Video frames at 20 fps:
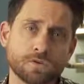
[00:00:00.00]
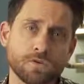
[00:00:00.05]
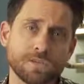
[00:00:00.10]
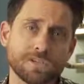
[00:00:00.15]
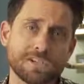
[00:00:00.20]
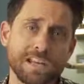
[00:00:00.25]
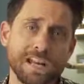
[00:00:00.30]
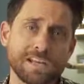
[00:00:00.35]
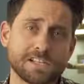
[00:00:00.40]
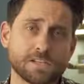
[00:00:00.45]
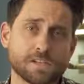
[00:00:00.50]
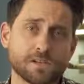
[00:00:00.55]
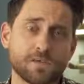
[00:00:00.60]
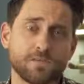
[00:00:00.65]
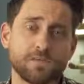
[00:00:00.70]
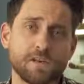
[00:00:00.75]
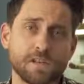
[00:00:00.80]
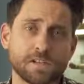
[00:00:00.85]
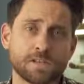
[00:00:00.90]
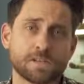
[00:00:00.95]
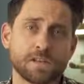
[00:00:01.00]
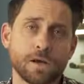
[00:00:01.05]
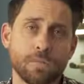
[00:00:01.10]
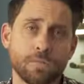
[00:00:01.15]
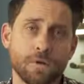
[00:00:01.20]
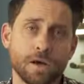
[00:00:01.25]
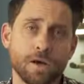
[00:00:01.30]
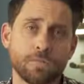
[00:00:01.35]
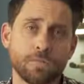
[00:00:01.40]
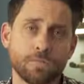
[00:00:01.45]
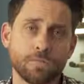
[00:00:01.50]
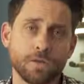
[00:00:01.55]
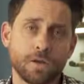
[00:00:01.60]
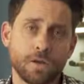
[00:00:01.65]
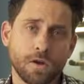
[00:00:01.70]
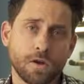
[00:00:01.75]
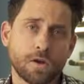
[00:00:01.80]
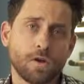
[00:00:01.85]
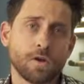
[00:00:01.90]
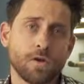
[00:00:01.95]
the chances of fixing that problem
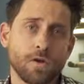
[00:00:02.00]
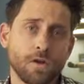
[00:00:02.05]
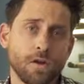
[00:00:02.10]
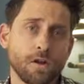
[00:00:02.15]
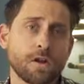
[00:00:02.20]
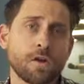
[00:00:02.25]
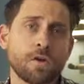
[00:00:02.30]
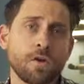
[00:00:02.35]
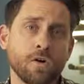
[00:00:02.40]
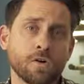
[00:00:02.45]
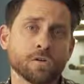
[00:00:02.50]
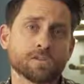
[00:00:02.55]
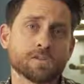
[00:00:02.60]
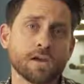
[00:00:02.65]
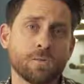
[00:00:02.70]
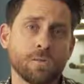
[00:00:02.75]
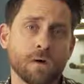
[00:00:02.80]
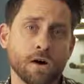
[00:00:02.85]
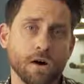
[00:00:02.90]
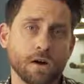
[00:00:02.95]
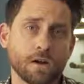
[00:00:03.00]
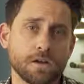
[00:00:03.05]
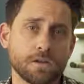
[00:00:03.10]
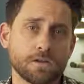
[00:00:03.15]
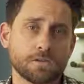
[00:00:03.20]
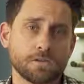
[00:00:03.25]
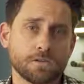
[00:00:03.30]
are at an all time high.